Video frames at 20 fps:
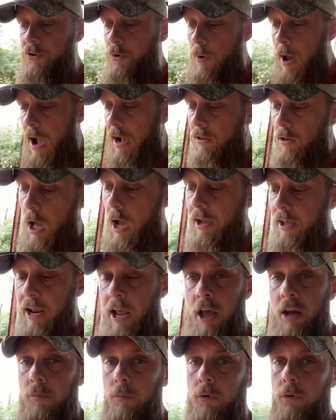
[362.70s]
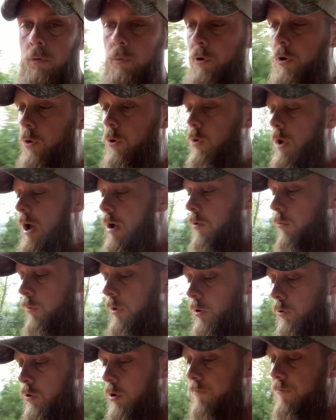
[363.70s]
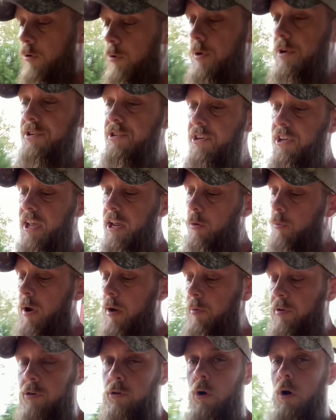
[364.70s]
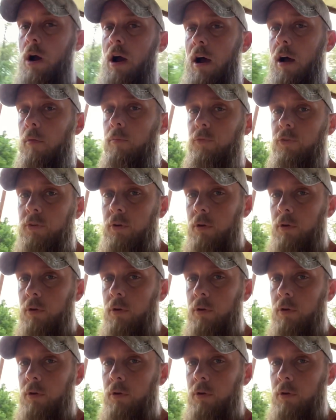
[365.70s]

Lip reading: act like an animal. We don't look for a reason to get away with crimes.